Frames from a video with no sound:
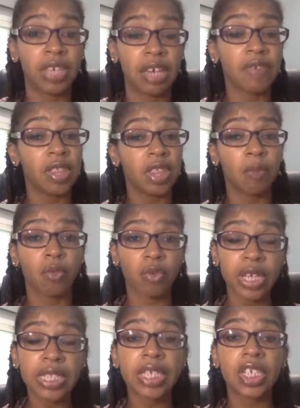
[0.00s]
given them
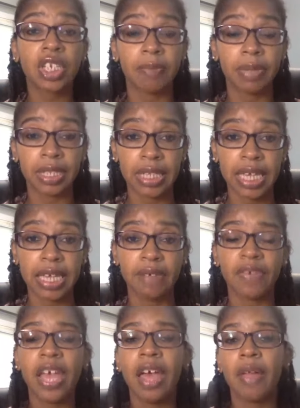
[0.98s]
reason to
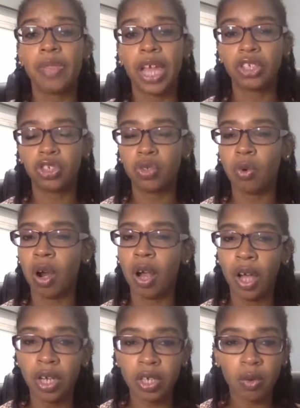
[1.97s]
believe that you
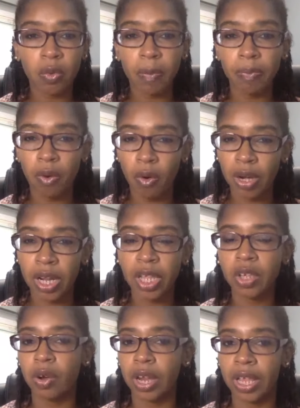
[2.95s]
are
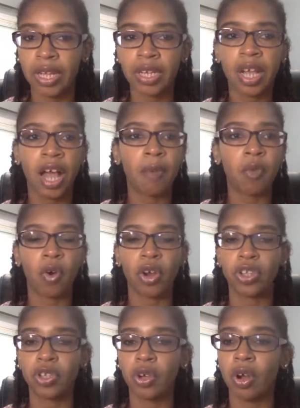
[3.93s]
underreporting your income, or
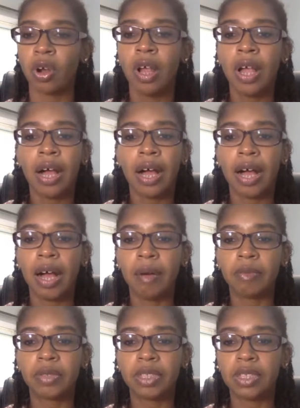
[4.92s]
you're
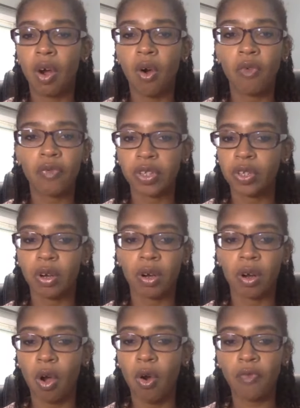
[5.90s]

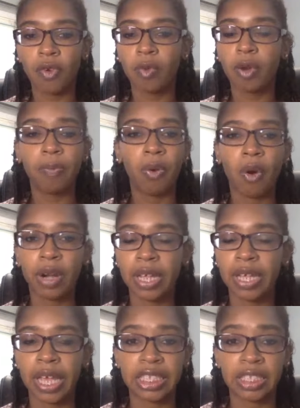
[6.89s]
over
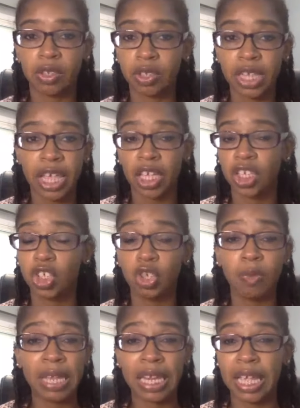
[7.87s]
reporting, you're taking
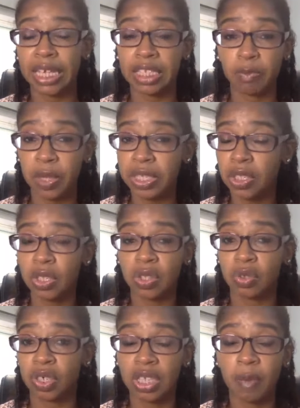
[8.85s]
too many
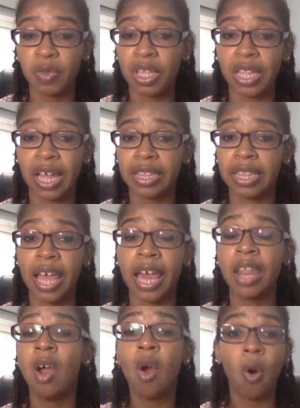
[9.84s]
expenses or something like
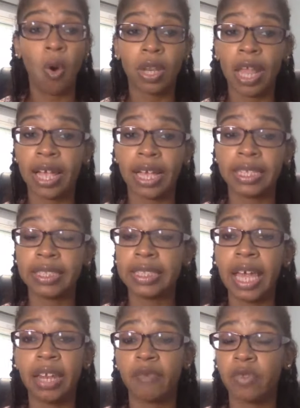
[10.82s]
that, or like I
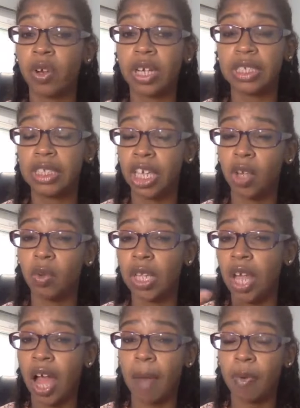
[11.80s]
said, if you're
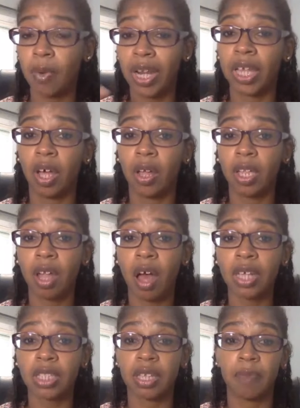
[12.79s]
continually operating a
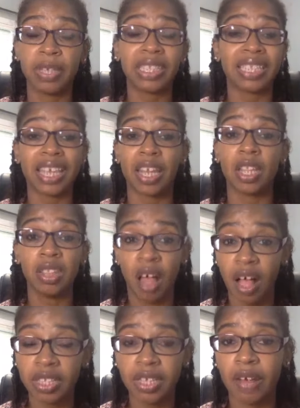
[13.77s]
business at a
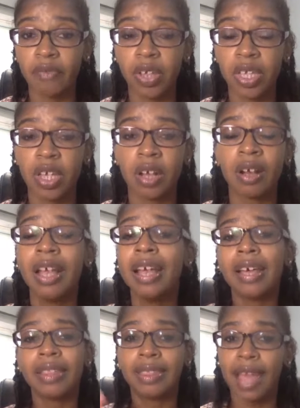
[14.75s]
loss every year,
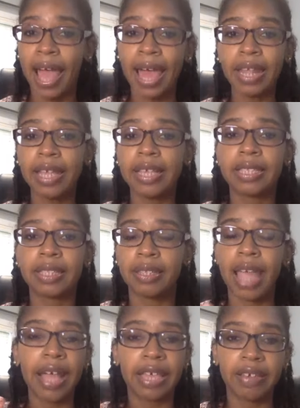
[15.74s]
that
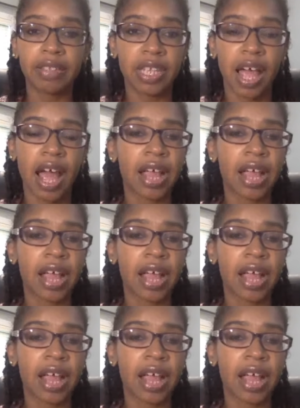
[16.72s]
gives the